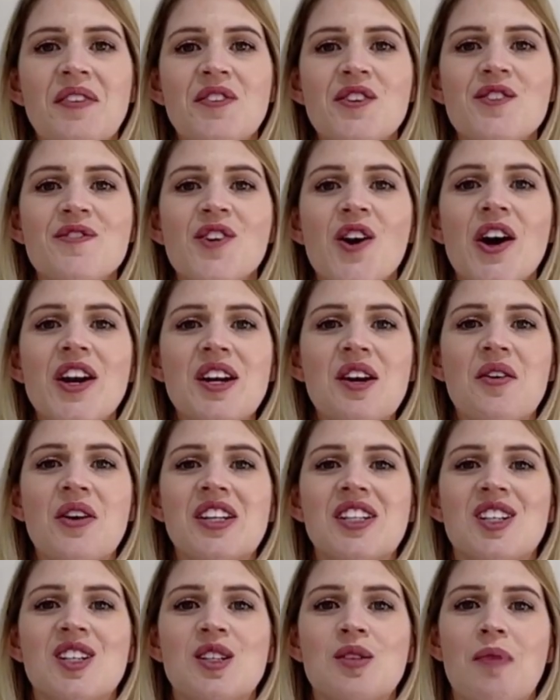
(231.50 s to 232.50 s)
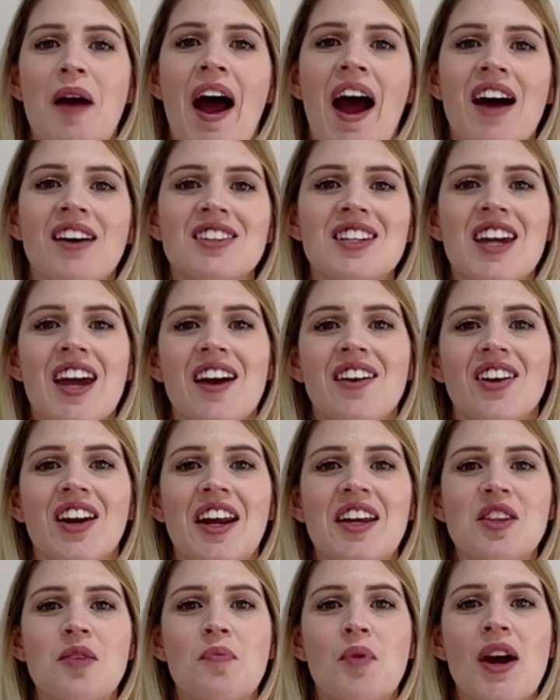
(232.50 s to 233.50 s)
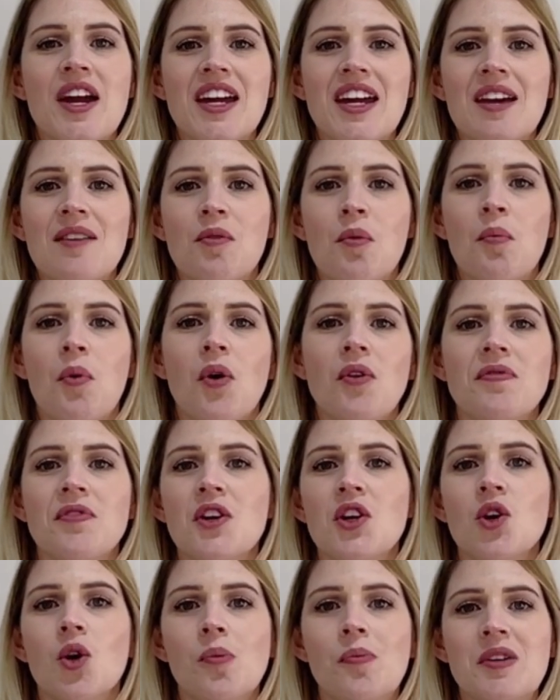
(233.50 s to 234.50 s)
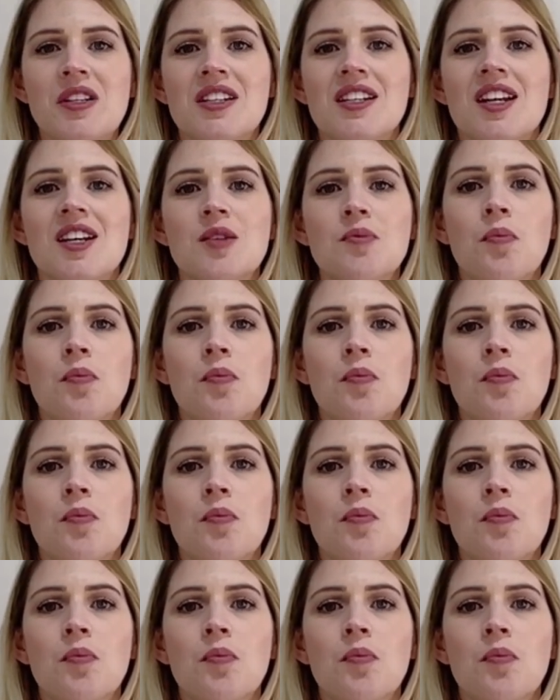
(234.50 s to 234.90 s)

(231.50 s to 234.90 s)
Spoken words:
you've got any questions about how to calculate the break-even point for your business,